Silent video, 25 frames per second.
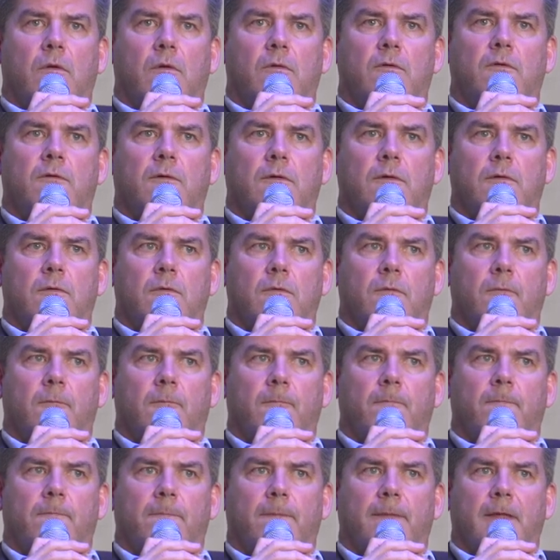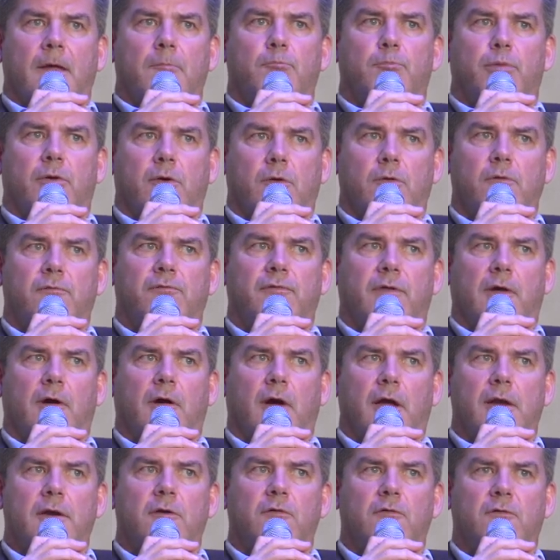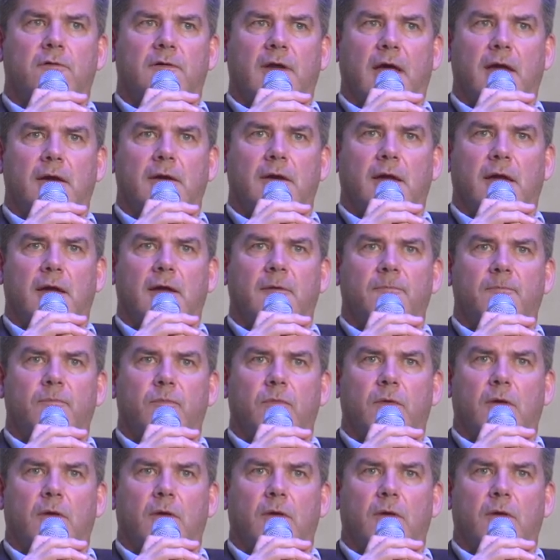to improve their understanding